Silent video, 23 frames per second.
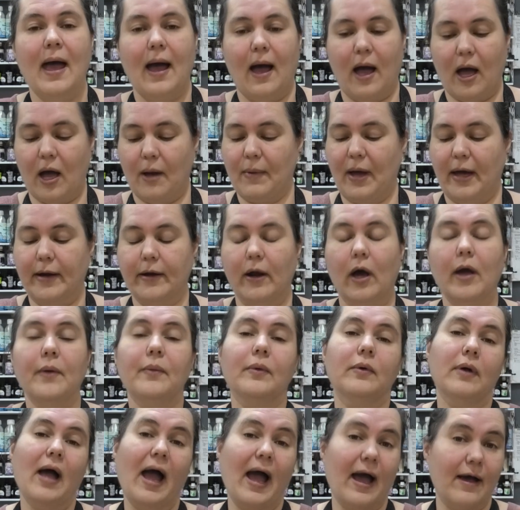and I
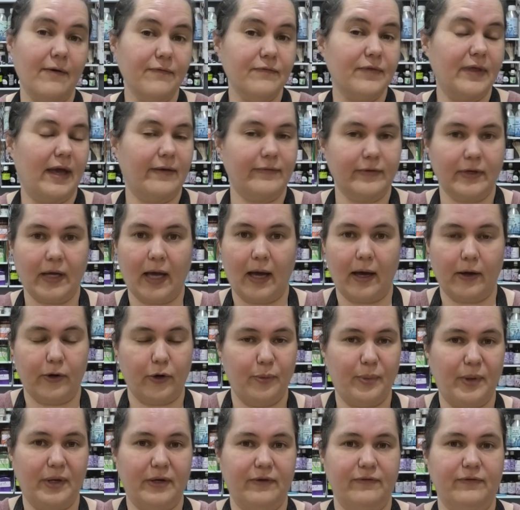will have the
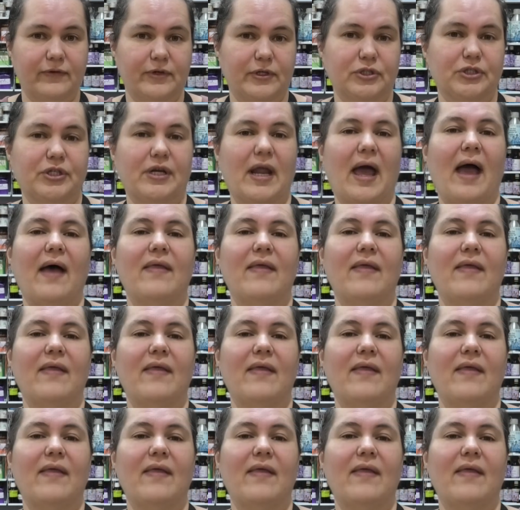avocado butter version